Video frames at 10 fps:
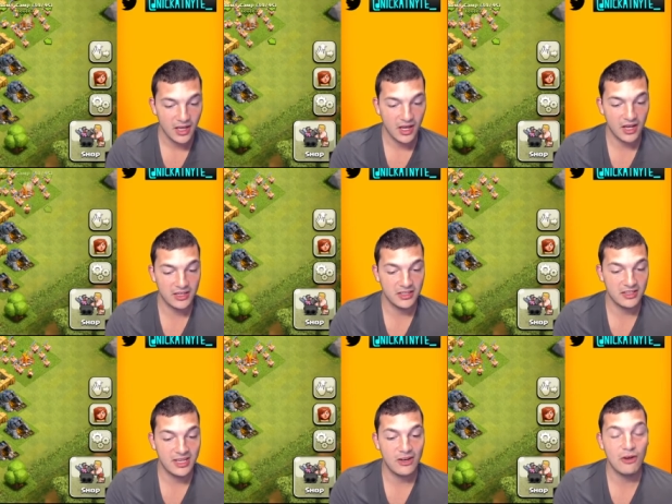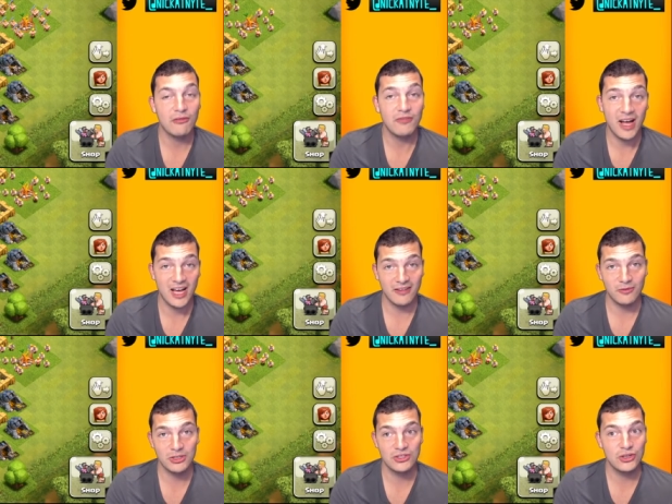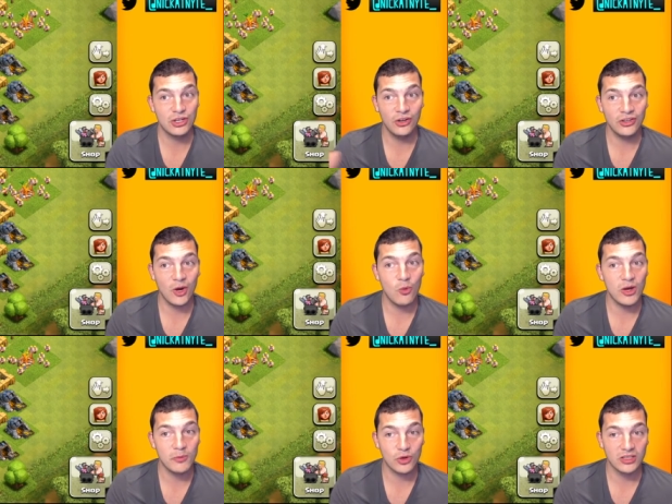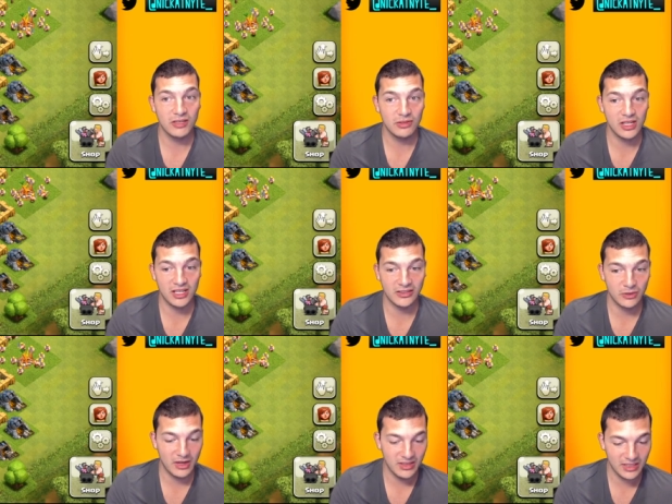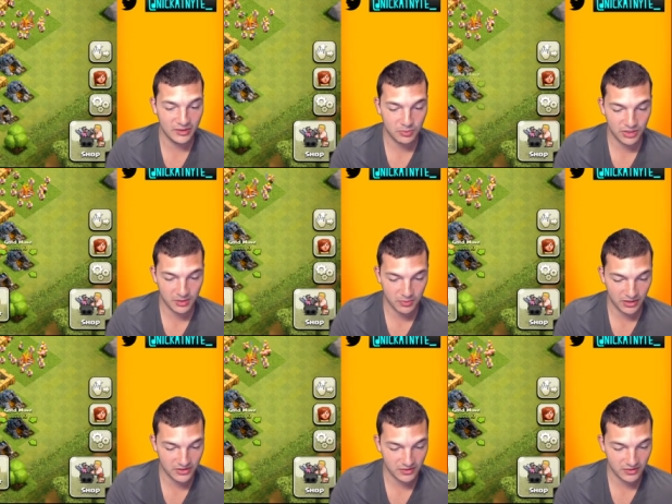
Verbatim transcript: On Town Hall 5, which you can only go one more level on, so I think that's pretty impressive.